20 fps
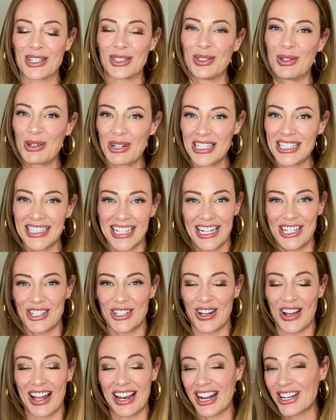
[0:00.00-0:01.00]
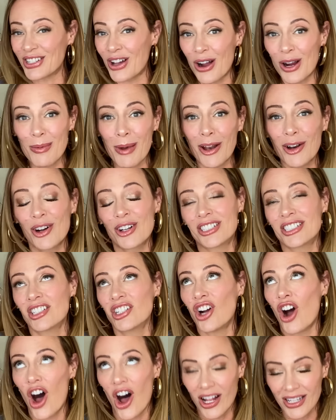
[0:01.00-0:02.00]
Laura St. John. I talk about her
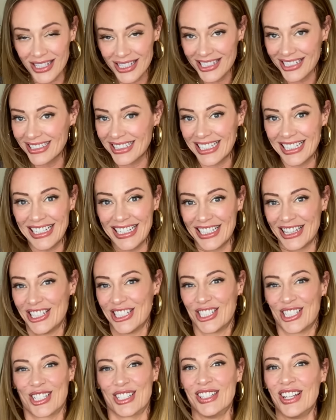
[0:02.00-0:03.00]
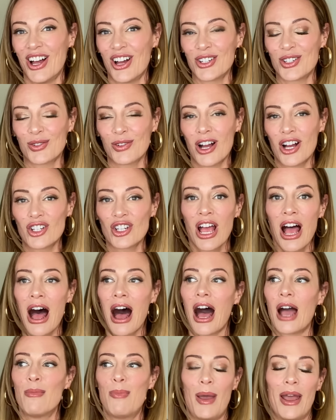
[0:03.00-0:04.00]
constantly in the Shallontourage.
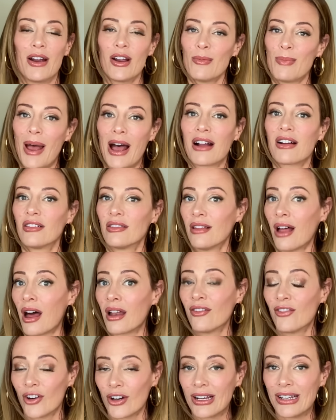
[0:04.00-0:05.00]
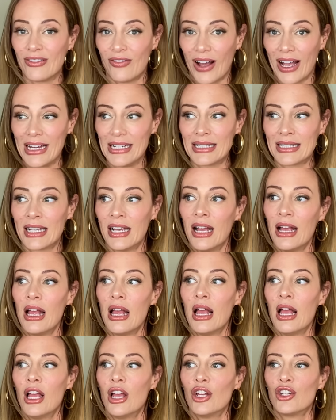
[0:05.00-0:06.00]
I parrot back a lot of her advice.
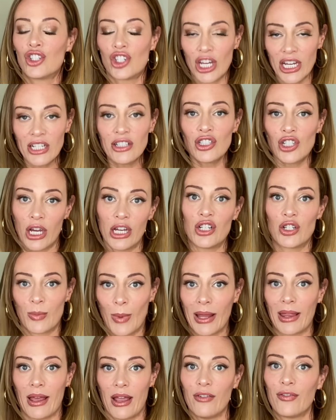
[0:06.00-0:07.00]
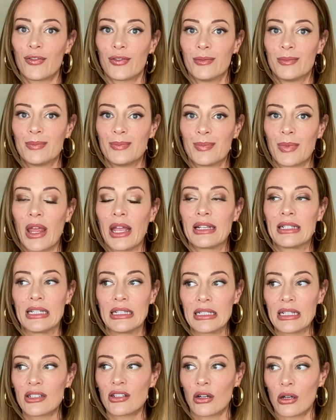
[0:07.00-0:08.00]
She has changed my life. Like
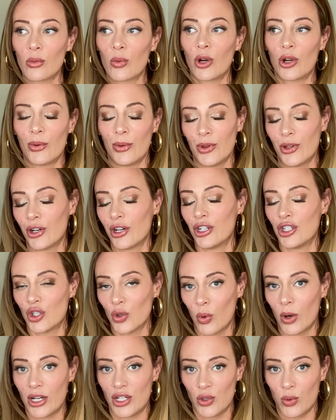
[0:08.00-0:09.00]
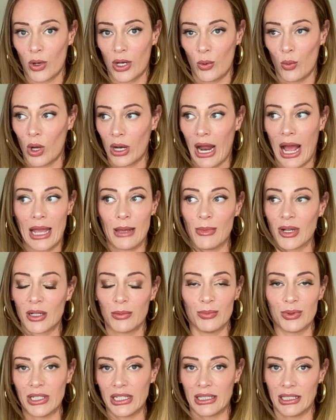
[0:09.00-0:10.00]
since I started working with her in 2021, I am a
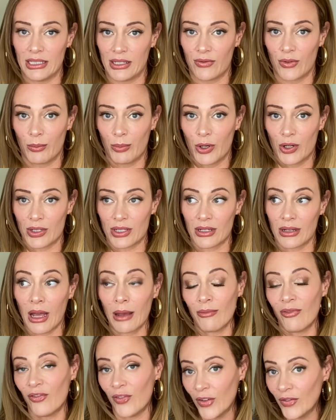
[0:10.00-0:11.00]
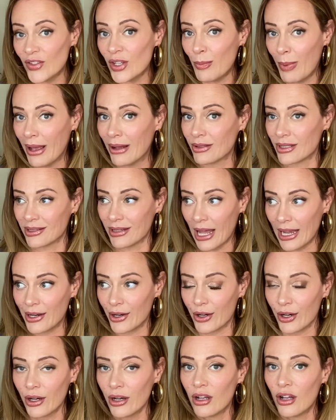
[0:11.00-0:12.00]
completely different person. I'm 50 pounds
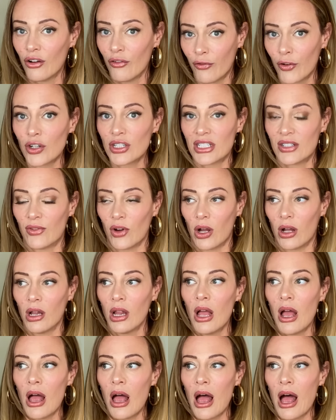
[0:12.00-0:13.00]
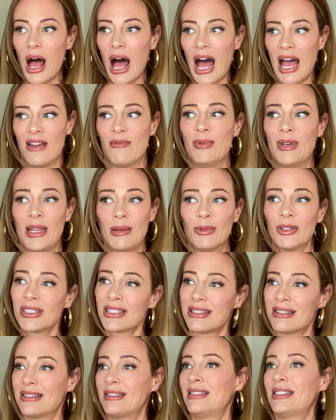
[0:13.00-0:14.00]
lighter, first of all. I've been able to
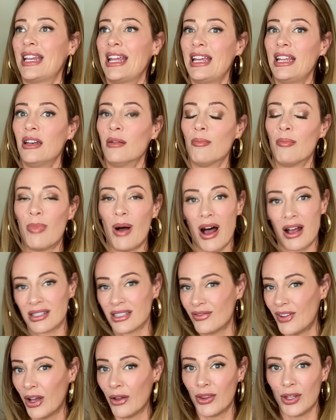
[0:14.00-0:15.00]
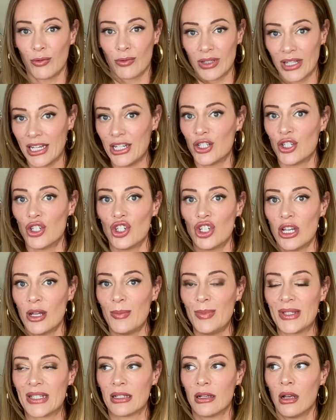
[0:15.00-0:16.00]
sustain positive, healthy
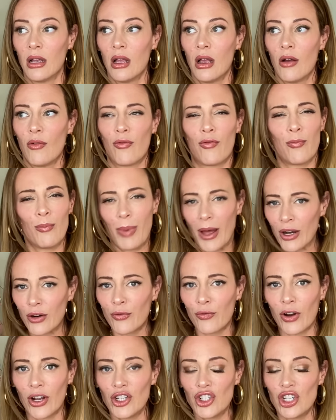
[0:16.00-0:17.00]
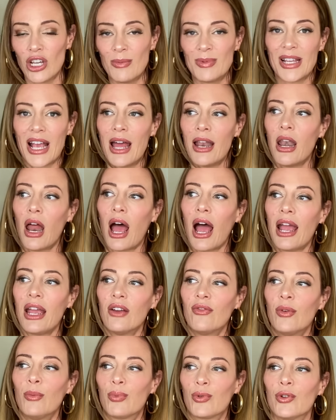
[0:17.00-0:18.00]
relationships, better friendships, and I
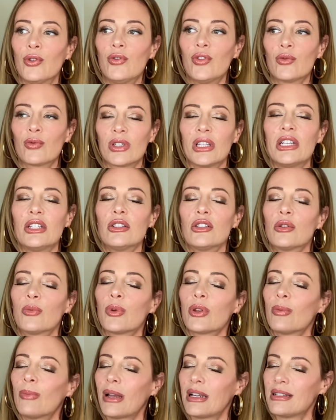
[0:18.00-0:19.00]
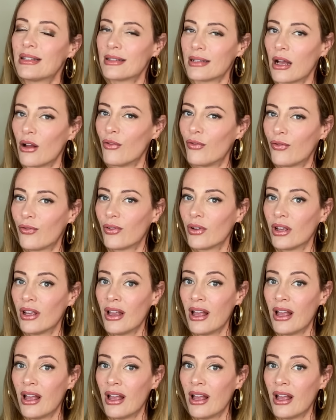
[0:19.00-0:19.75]
have improved the relationship with myself.